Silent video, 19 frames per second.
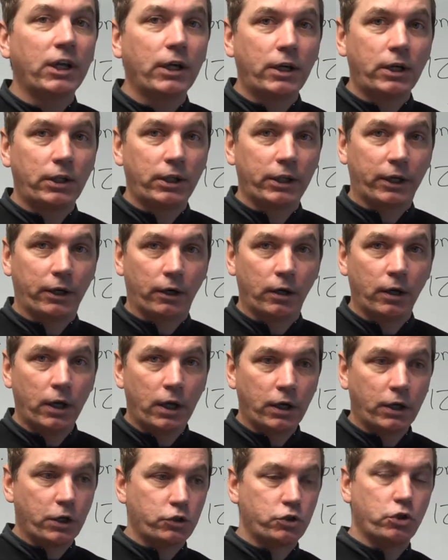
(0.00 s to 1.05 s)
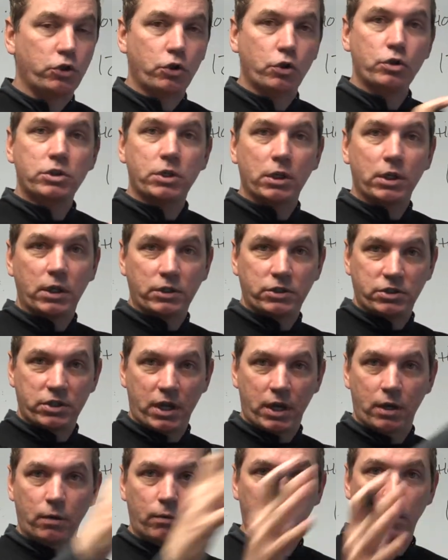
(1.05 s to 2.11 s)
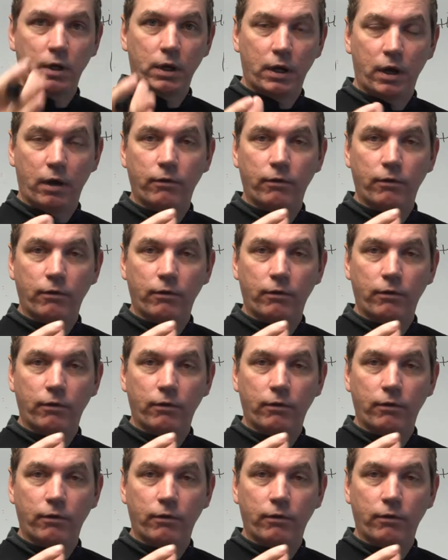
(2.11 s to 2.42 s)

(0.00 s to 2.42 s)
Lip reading: and clear because you use the sale